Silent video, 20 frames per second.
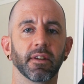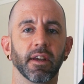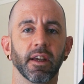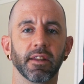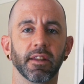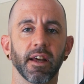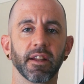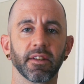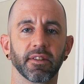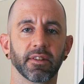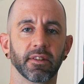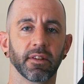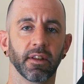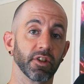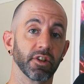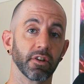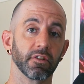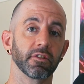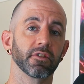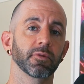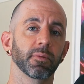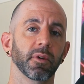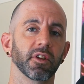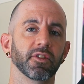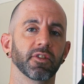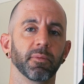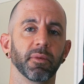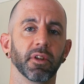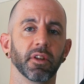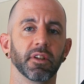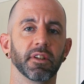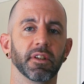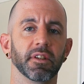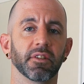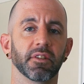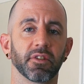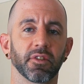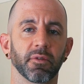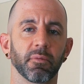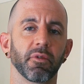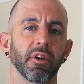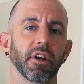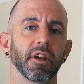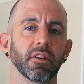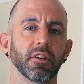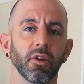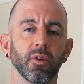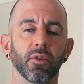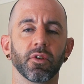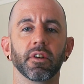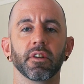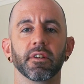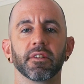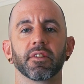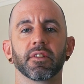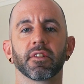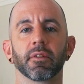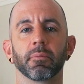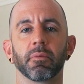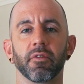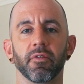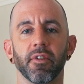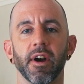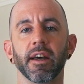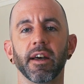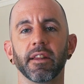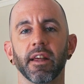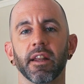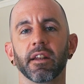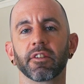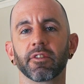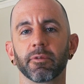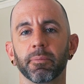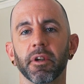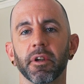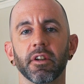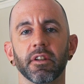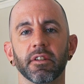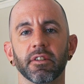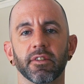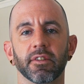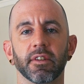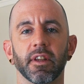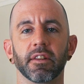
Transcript: And that's your responsibility as the brand owner, is to provide that experience.